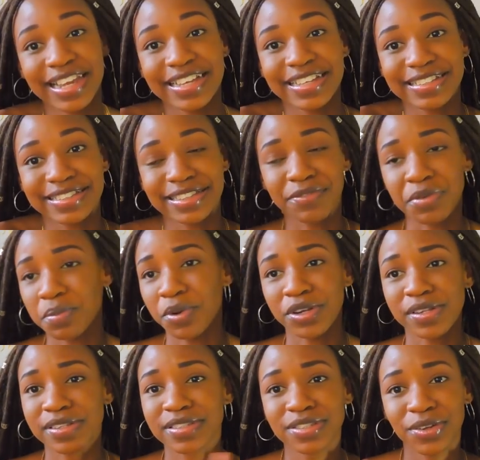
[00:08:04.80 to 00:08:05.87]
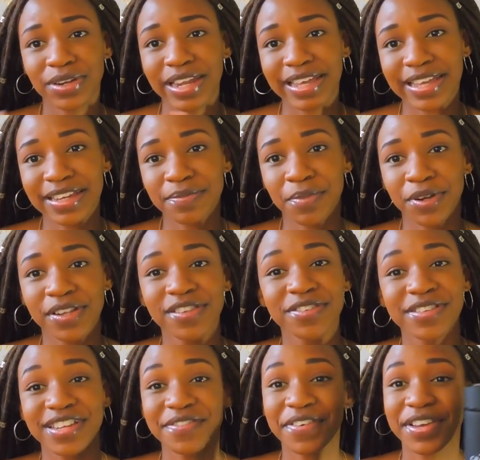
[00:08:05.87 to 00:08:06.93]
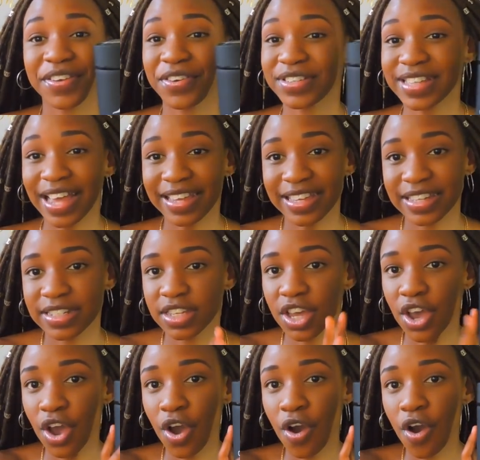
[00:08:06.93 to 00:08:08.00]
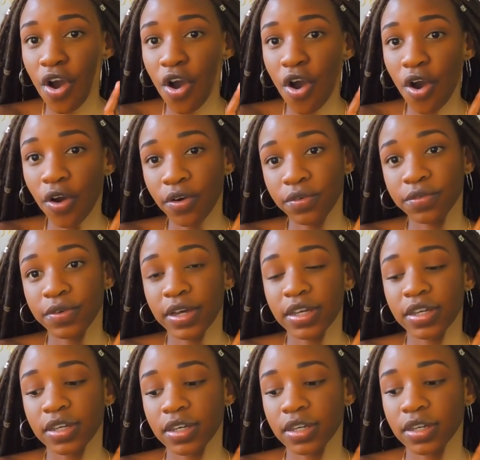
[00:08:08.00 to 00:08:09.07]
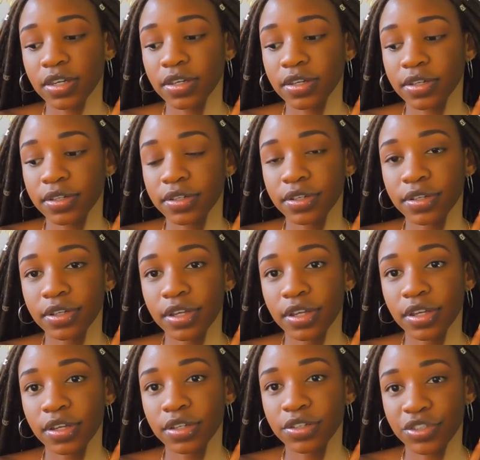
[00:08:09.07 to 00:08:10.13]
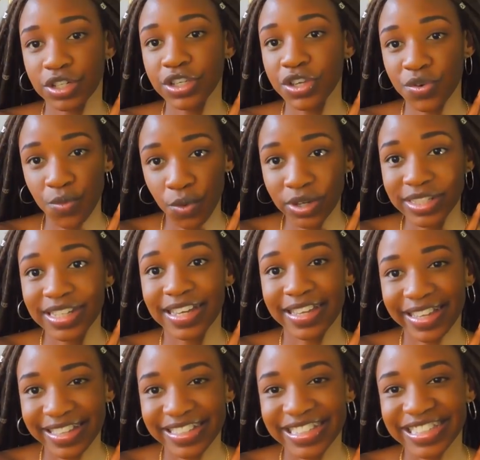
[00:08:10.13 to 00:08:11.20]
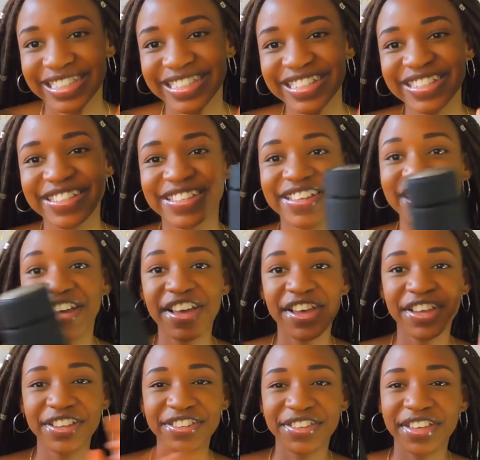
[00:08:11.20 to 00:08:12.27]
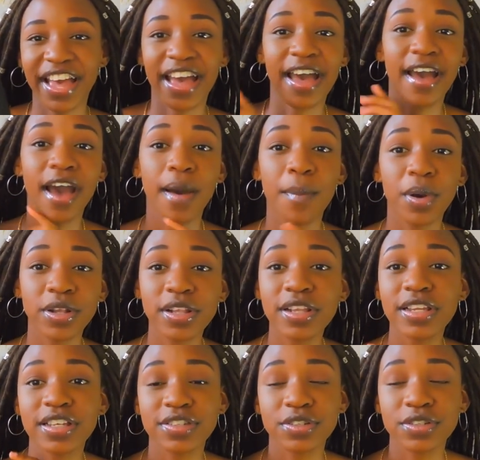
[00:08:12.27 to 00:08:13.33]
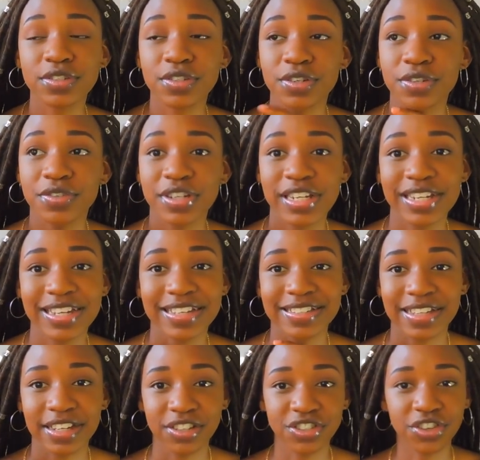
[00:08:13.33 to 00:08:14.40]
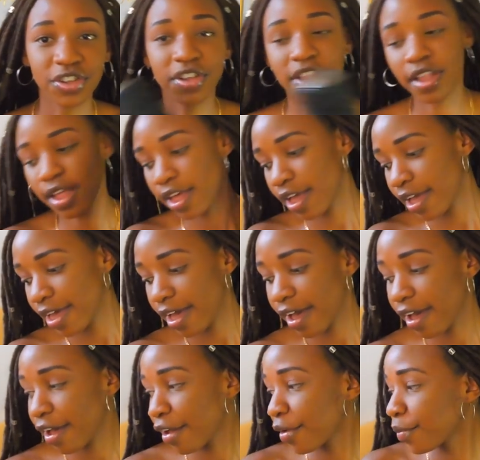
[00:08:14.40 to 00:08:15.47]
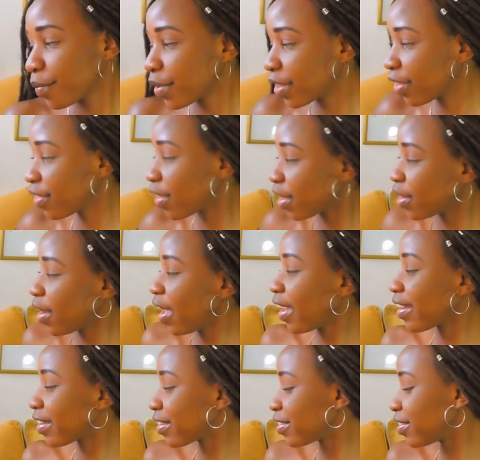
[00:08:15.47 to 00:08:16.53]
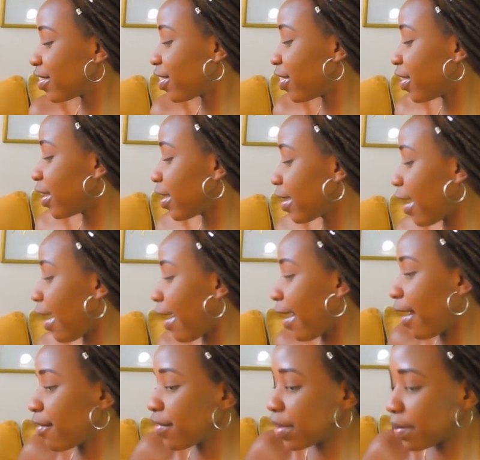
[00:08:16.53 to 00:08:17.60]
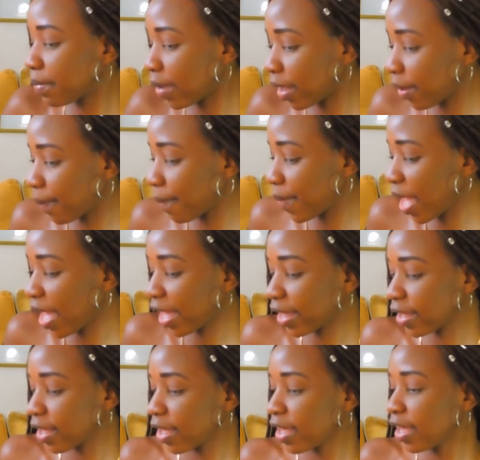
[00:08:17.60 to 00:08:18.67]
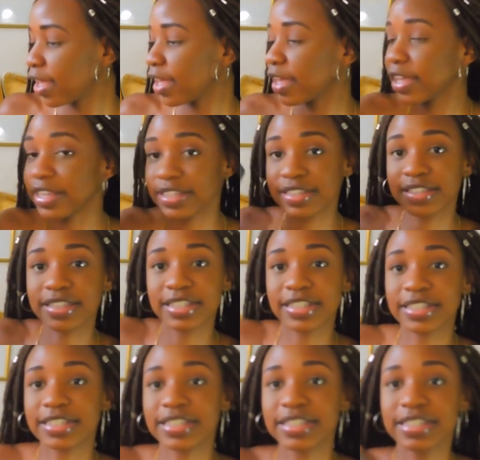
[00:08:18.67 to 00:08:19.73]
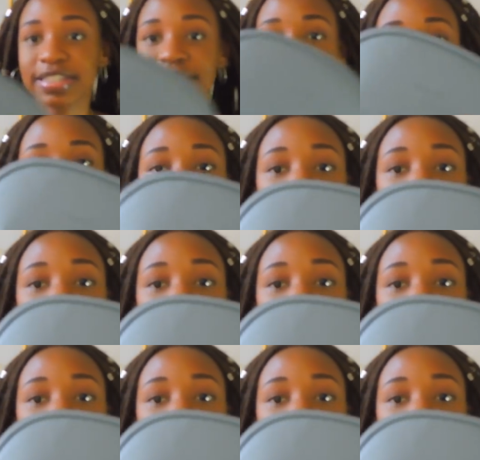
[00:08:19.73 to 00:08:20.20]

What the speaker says: like 7 bottles or like 8 bottles, whatever your target of drinking water is. So yeah, a bottle is also really essential. The next thing I have in my bag is this